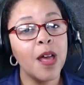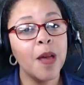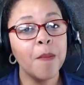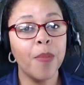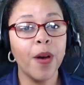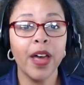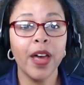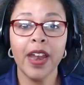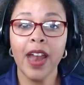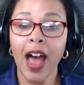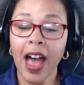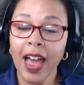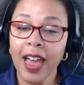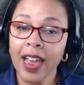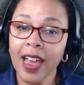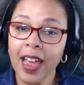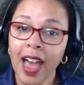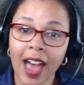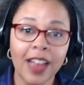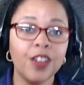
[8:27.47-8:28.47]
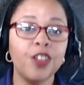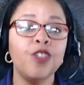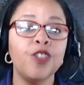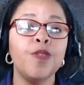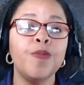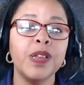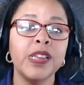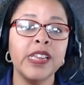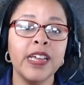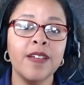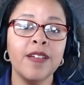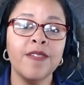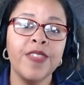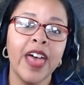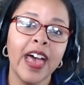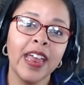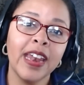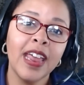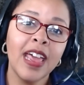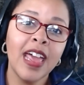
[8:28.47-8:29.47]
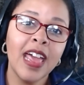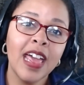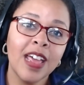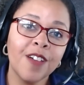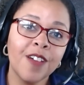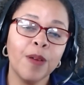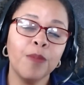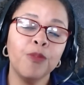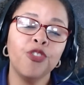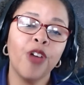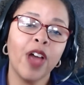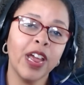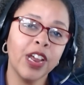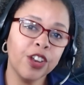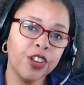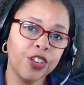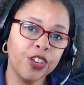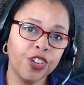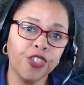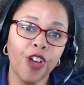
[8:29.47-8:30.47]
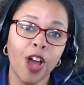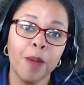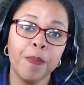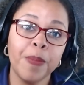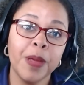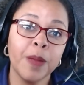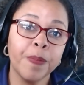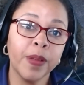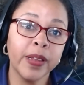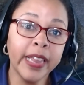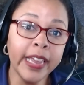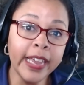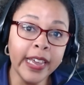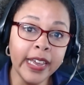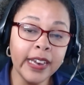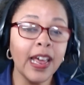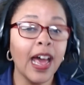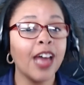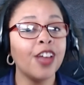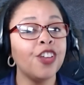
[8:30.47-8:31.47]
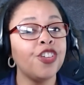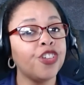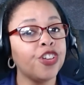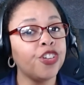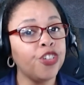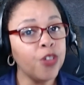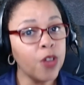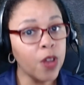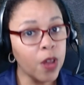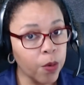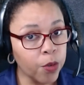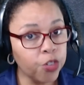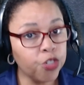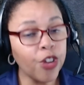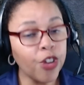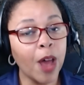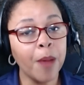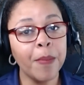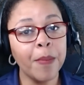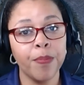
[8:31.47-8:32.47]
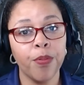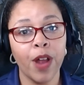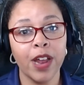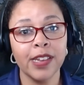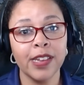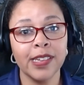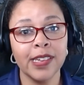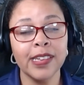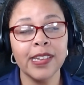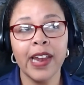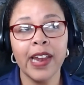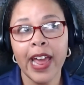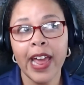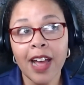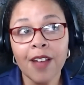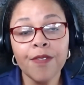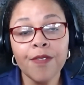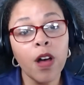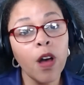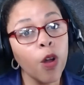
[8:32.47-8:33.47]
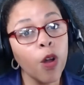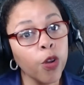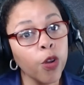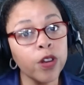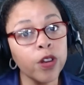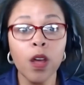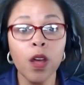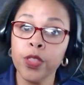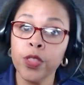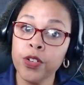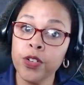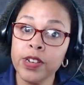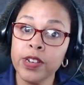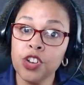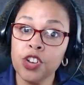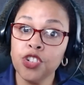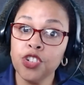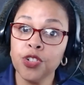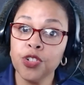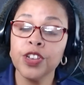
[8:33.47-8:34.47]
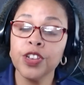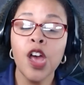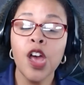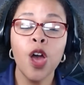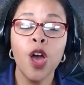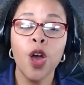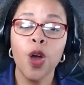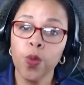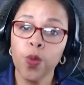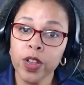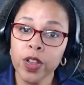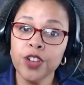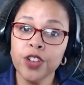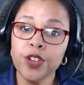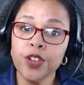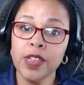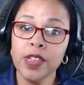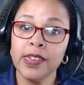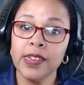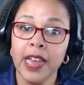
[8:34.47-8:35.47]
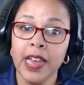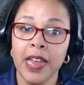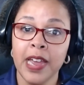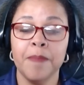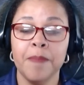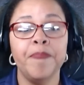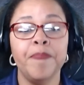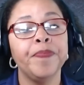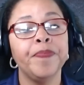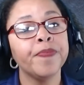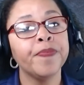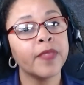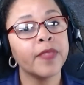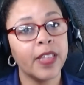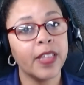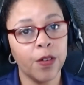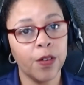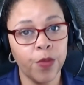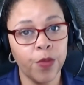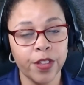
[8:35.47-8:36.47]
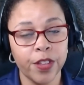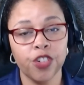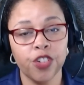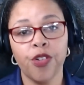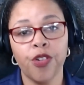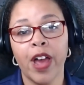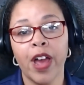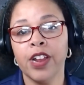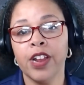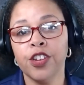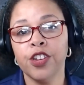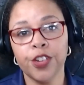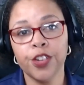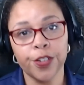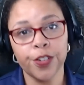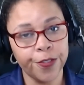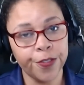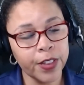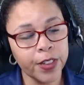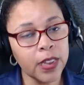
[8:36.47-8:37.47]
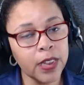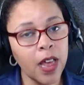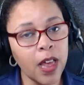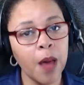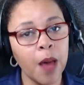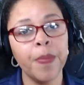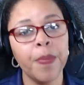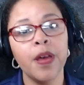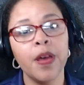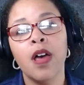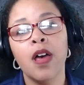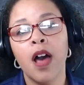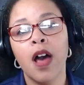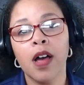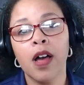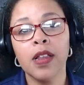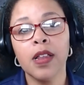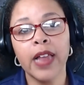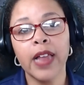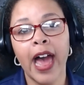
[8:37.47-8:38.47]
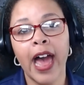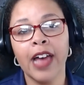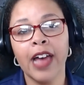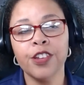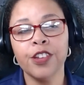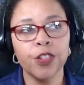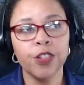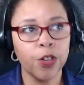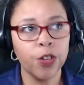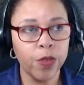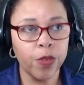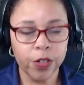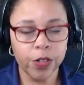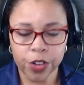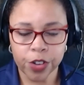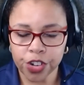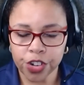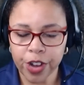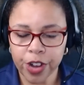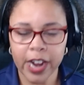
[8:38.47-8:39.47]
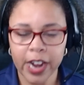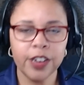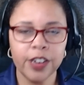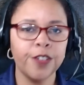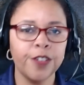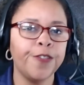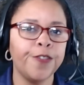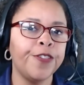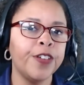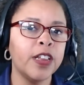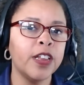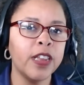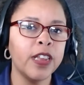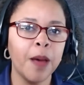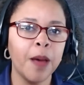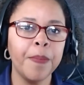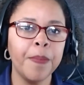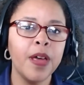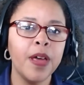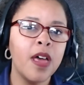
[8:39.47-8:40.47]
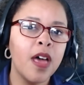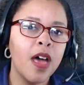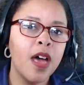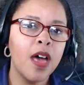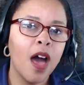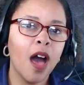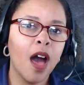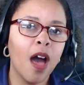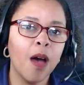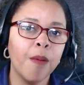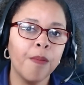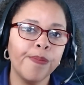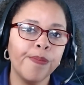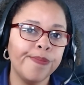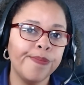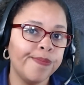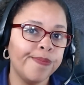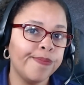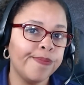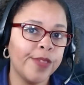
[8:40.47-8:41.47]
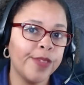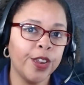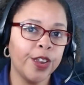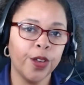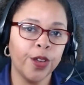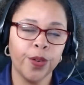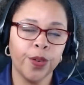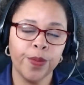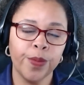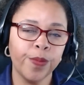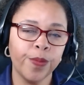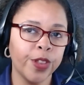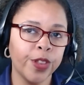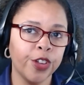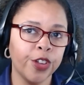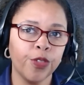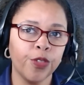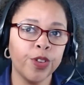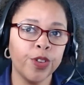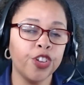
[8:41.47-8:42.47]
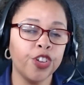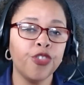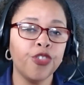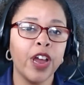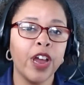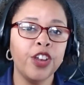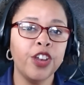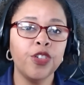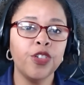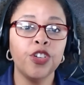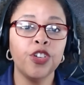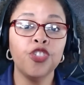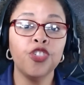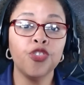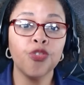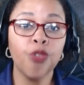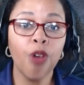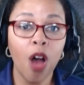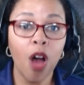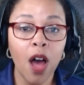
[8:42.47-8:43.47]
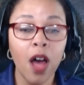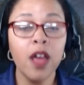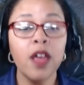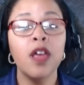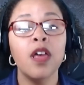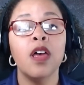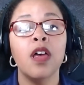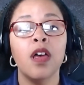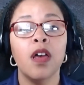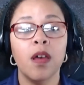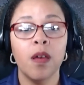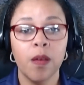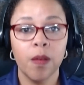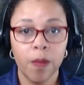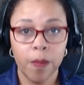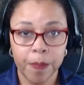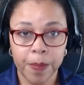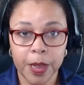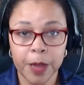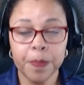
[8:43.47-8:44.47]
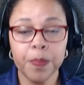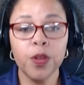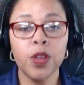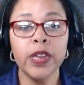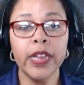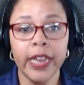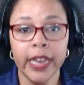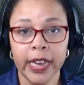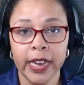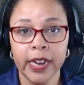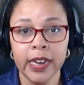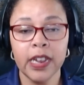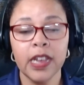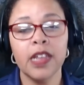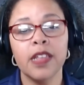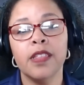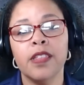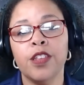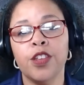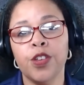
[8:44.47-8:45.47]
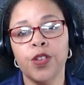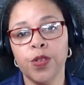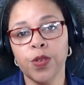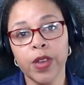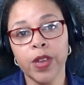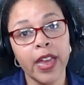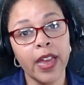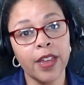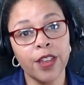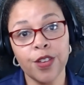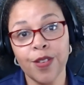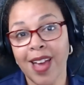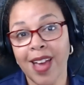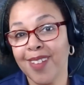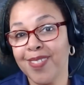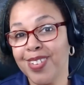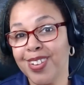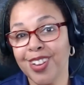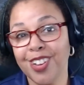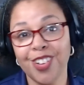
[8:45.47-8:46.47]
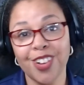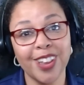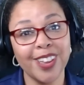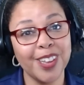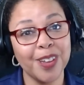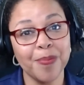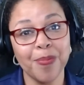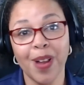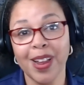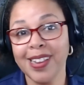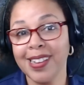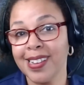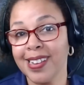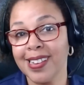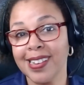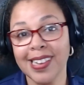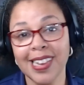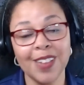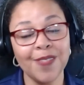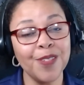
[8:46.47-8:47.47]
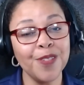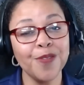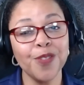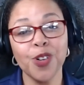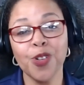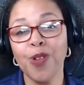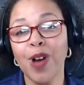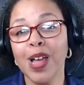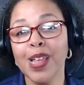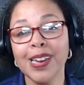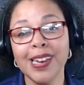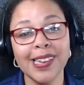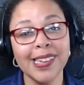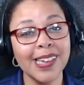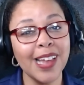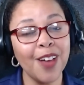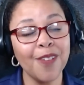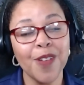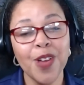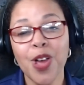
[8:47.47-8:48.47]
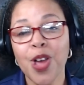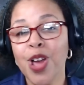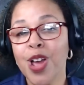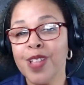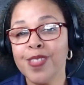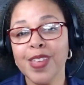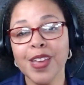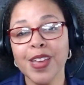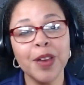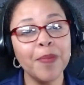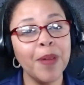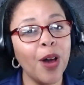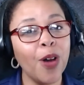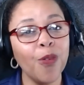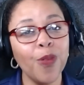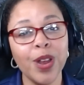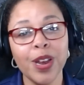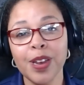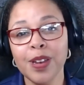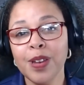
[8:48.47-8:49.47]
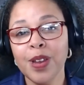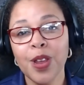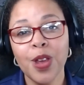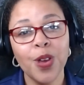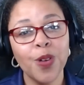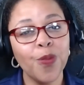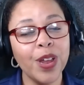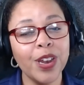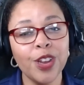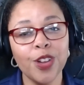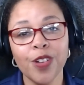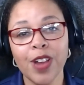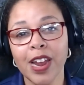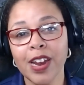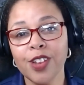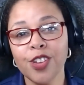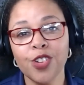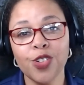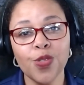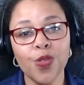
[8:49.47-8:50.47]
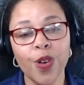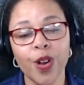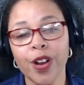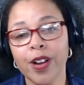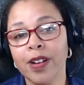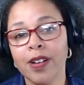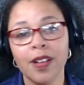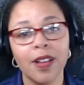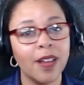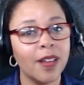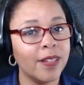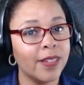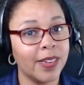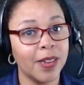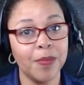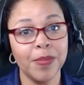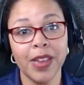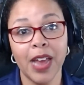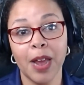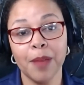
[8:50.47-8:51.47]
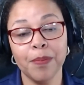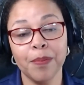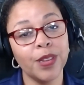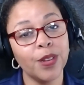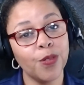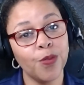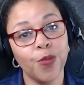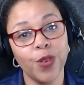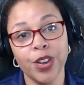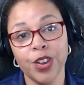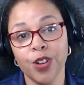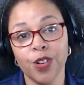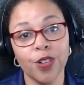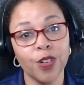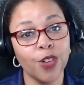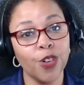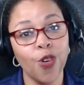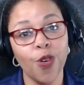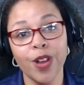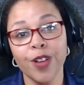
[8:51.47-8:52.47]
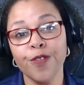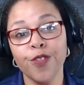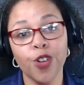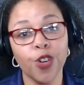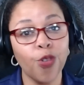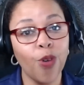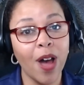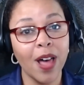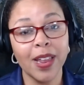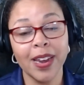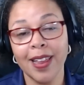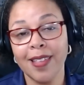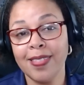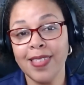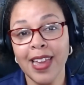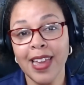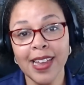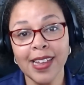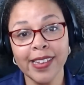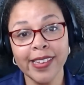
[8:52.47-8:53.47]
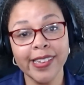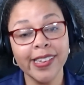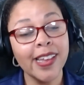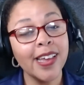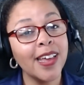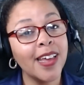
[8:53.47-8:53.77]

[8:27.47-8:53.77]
But I do believe that if I'm trying to draw people in, I should drop my prices. And I have heard other teachers will do the same. And when they're trying to fill up a class, or they're trying to fill up, when they're trying to draw people in, you have to adjust the prices, even for quality stuff. Think about when you're at a store. Sometimes when you're going for quality things,